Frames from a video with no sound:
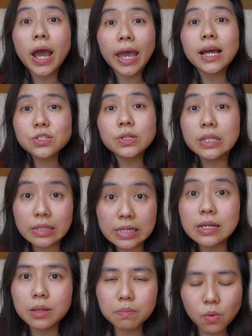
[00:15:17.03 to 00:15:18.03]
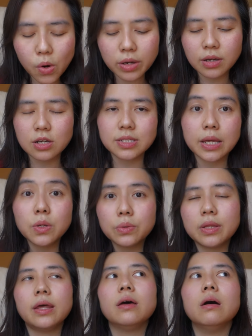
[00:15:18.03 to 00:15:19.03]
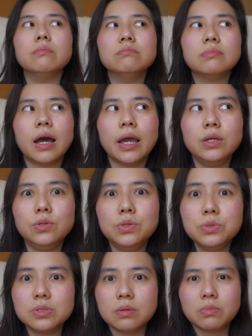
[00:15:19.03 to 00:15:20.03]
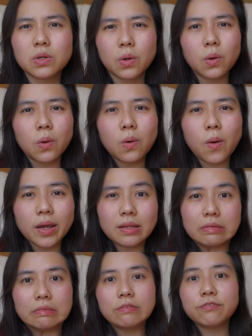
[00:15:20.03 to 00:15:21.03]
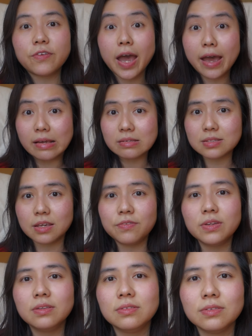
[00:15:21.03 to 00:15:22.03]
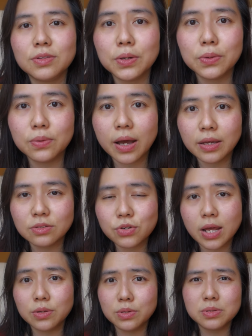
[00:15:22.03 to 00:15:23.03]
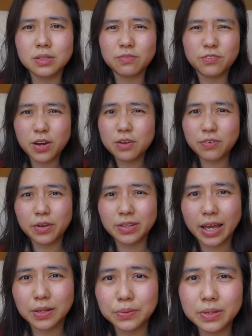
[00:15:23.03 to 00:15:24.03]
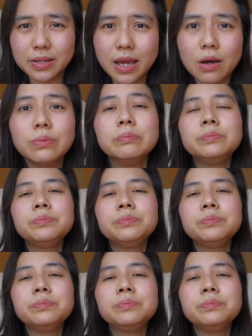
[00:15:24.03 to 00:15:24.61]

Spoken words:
I actually need it more because I know that I use it quite fast, even though I try to use it very, very diluted now.